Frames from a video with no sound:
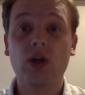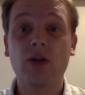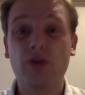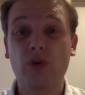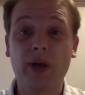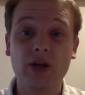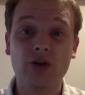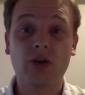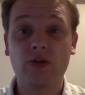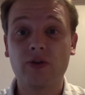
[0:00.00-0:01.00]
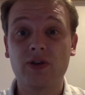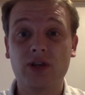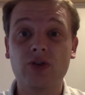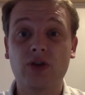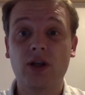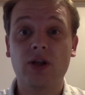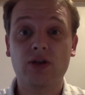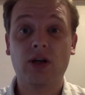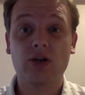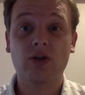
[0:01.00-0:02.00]
the formation of essentially the
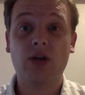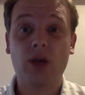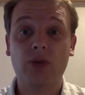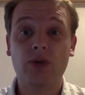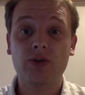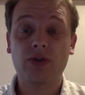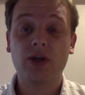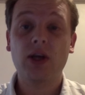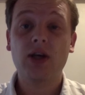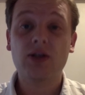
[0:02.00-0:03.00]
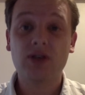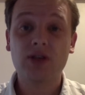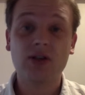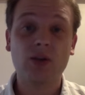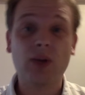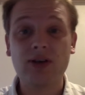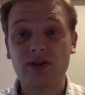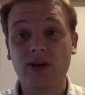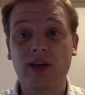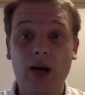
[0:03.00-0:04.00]
international capitalist system based
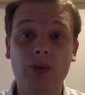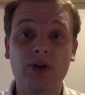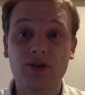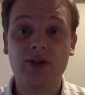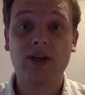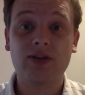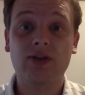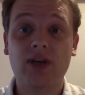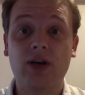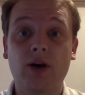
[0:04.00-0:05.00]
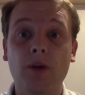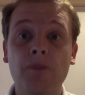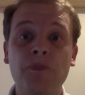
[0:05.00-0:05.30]
on capitalist states, etc.